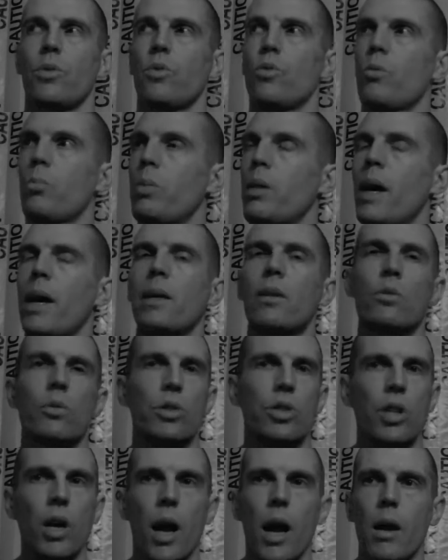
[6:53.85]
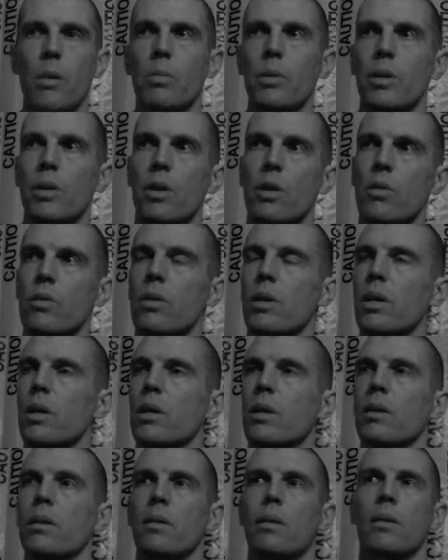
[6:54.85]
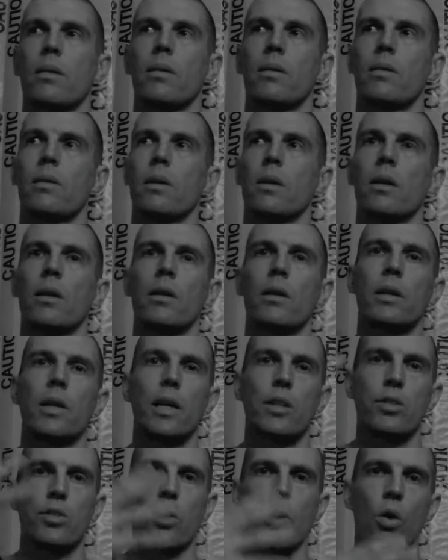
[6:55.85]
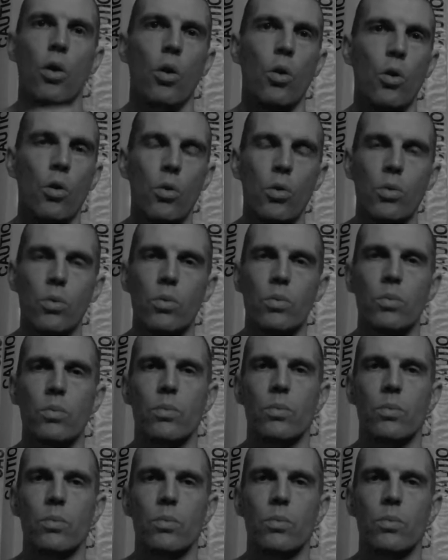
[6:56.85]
You apply to a job, you know, they're gonna look at your whole,